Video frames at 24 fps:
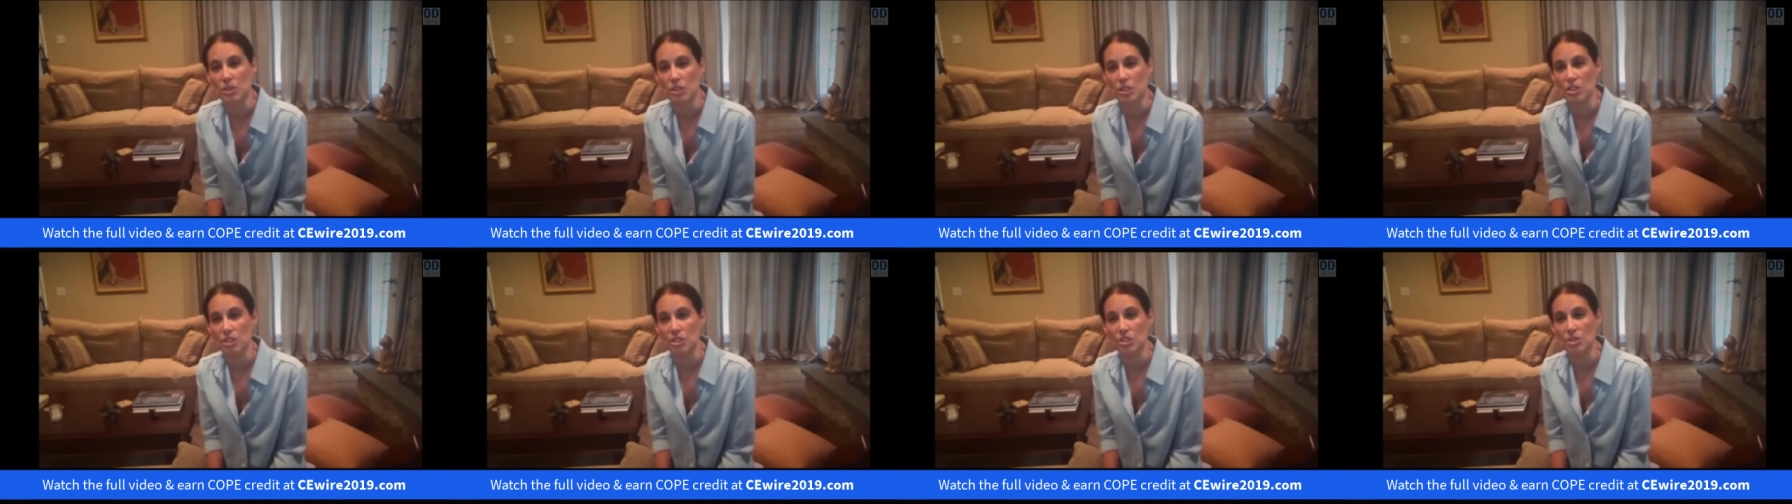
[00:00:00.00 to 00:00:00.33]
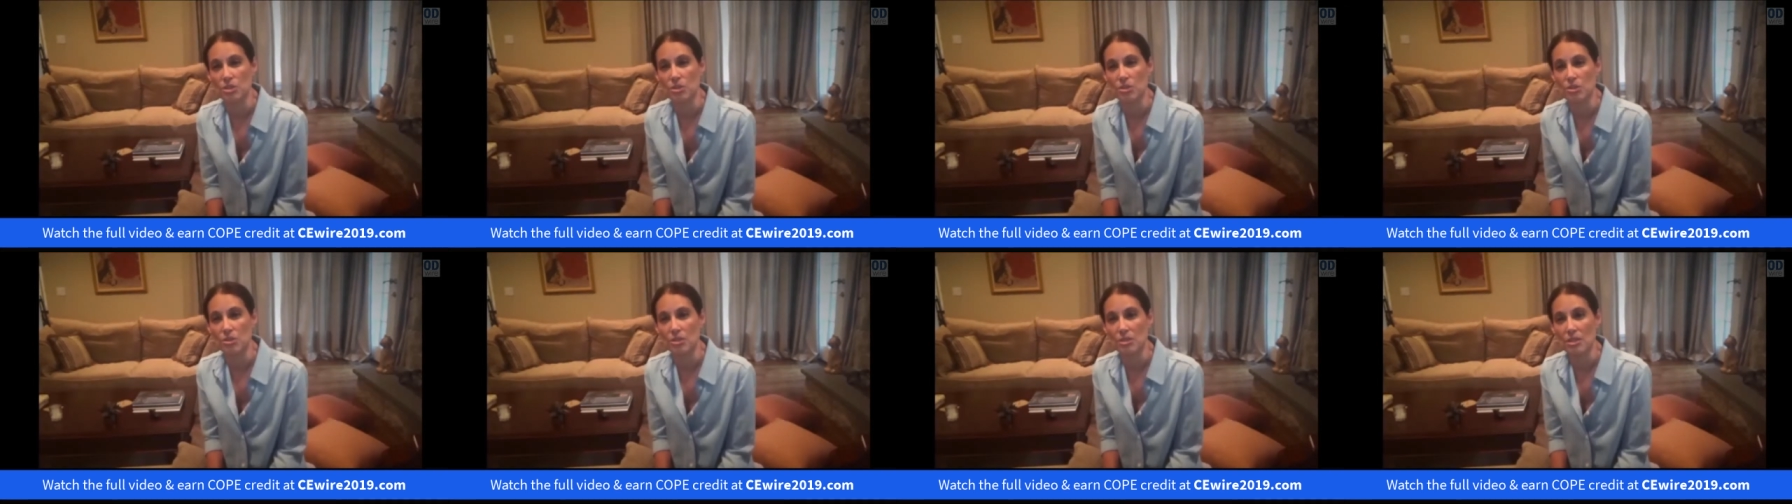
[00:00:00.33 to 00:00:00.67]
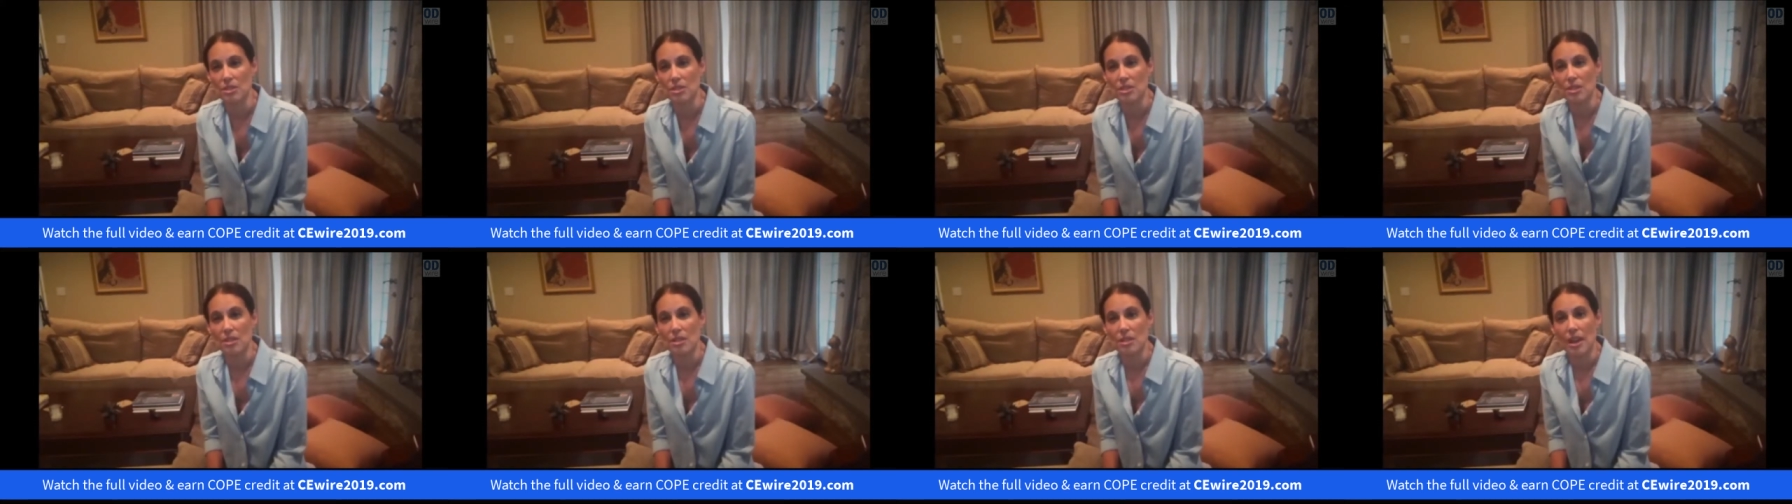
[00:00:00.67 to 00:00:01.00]

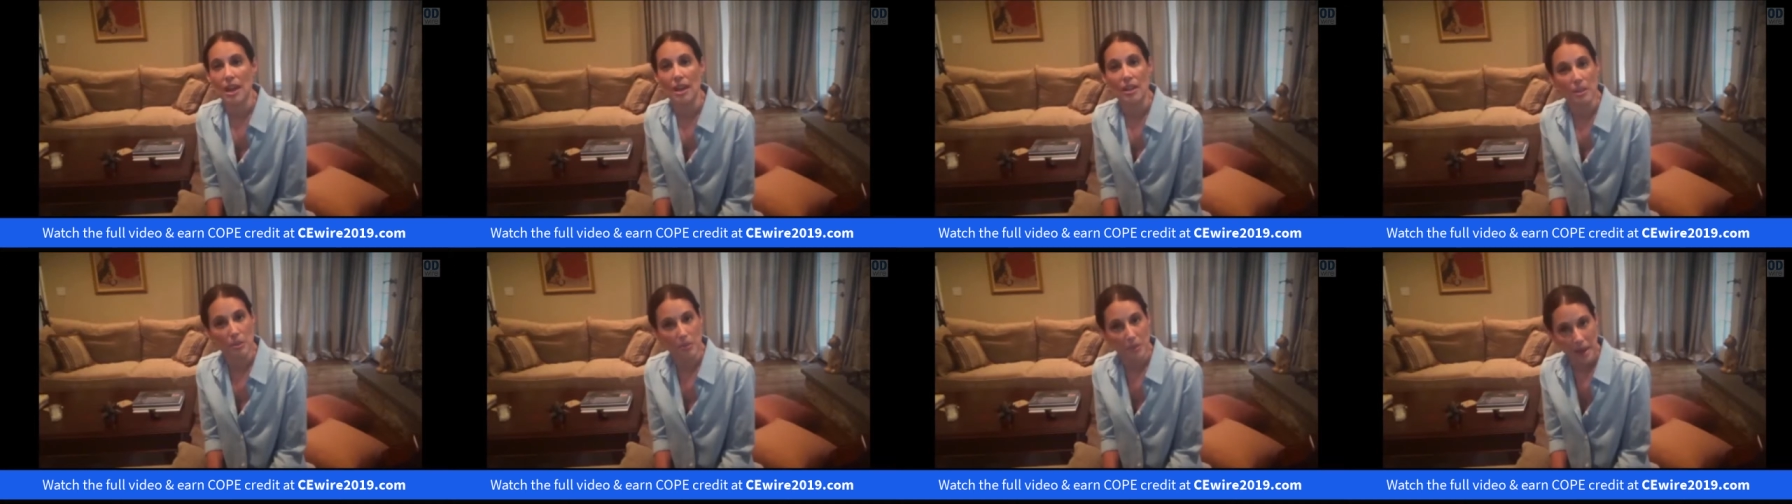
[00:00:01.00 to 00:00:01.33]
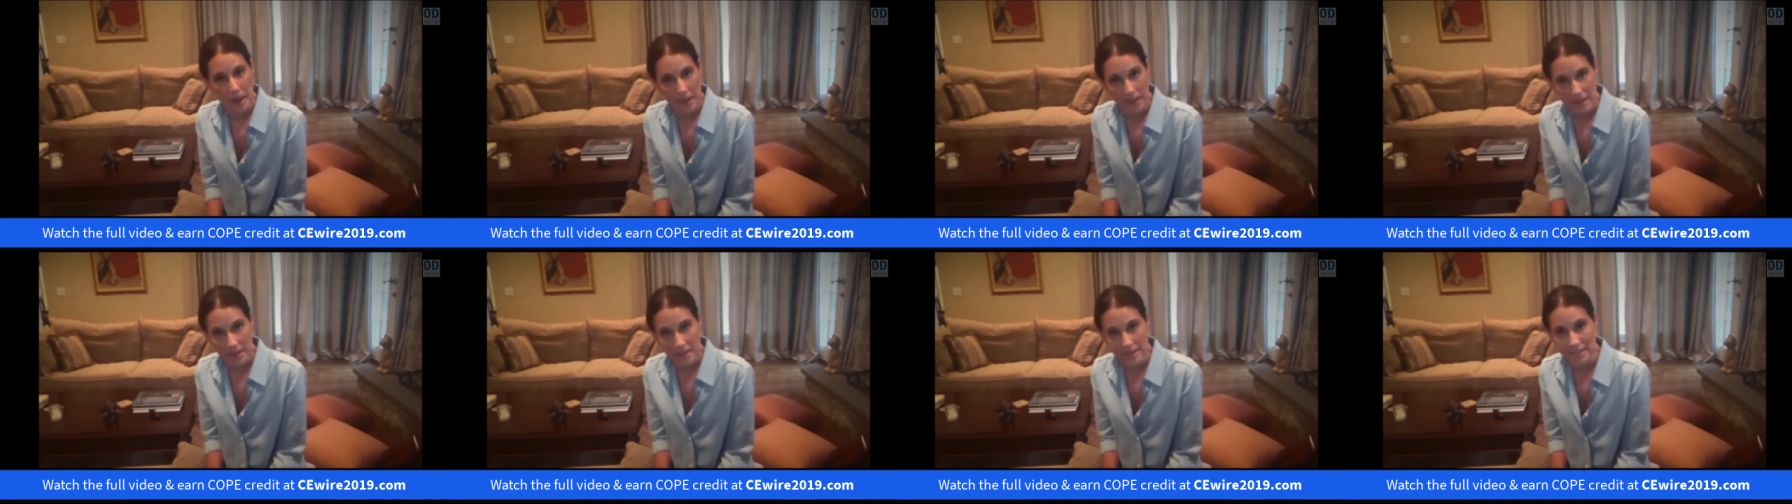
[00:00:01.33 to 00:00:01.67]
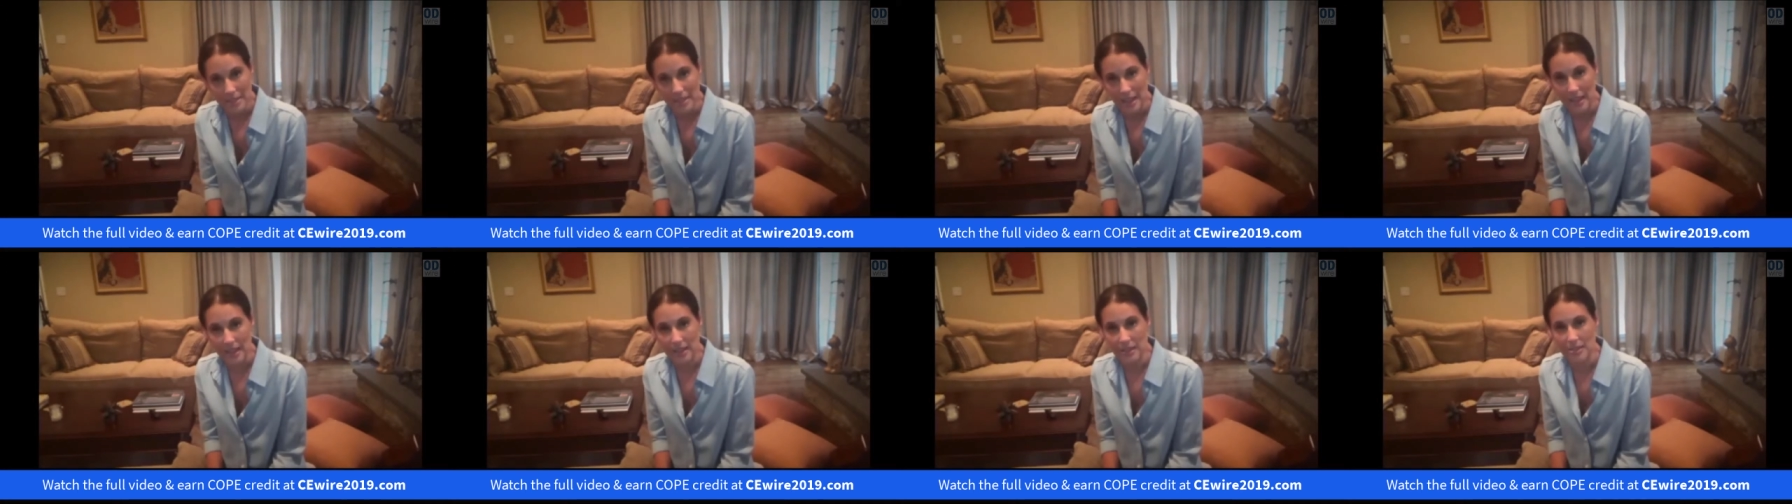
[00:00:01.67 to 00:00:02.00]
issues, and the panic
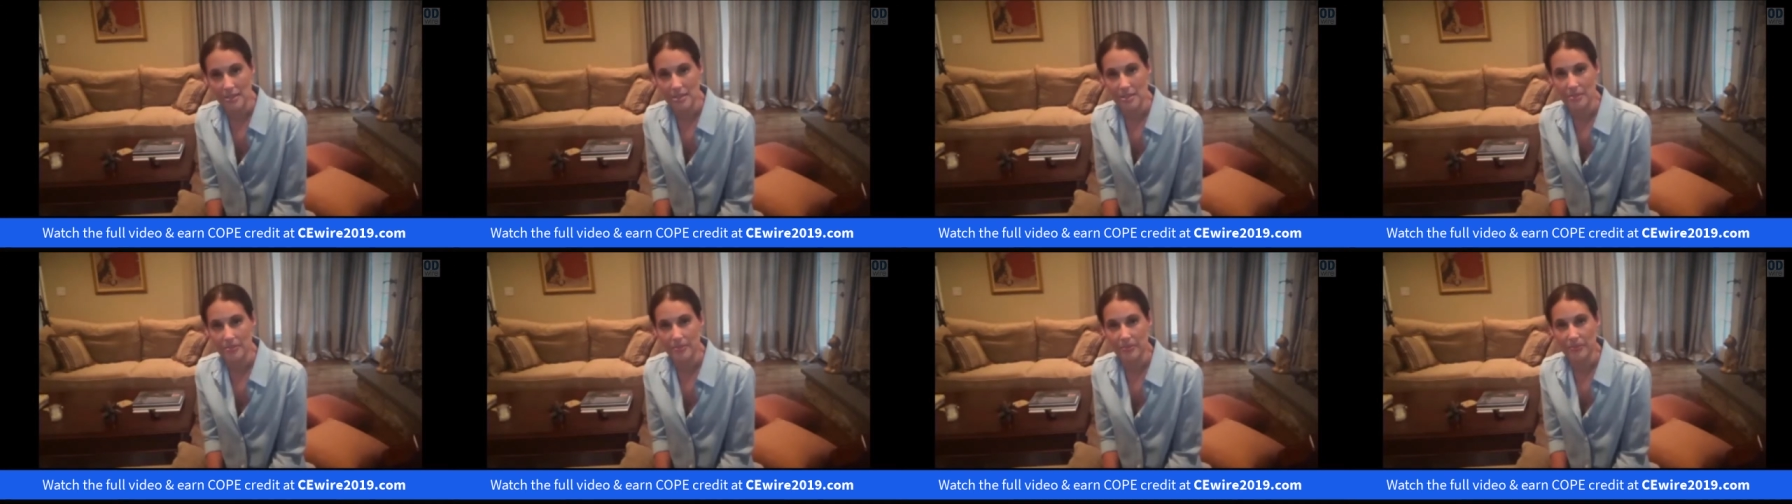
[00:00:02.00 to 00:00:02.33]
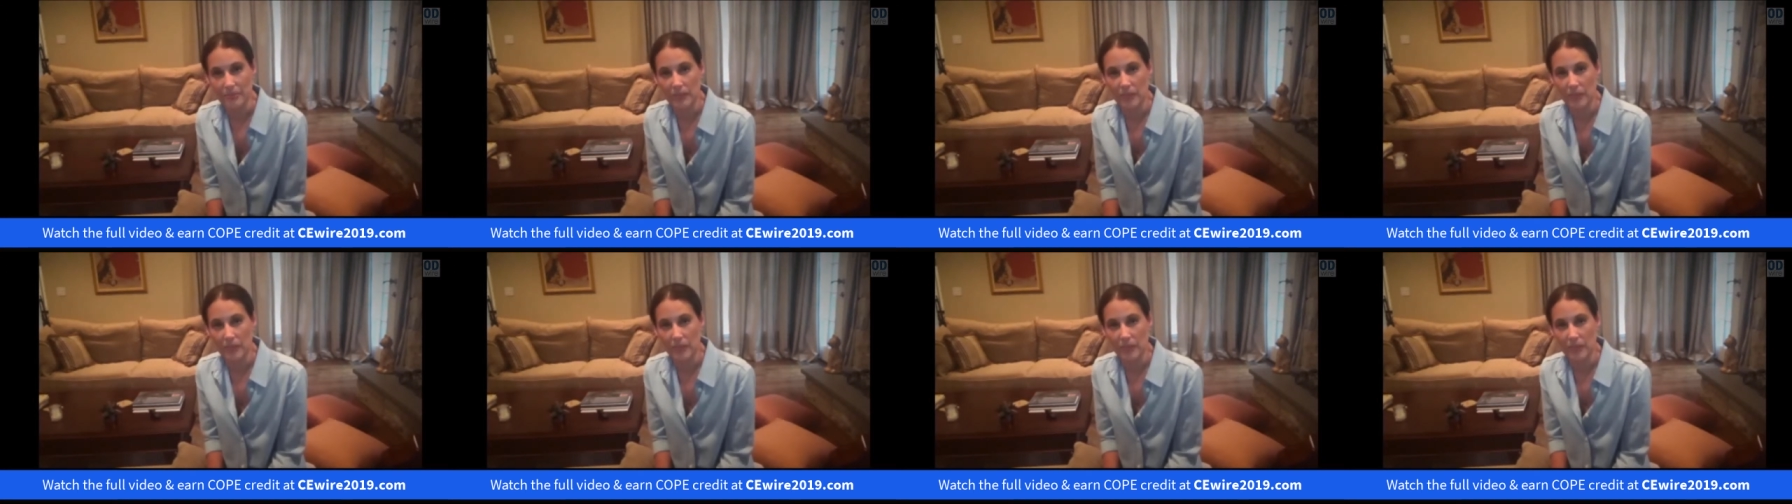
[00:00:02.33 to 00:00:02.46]
attacks.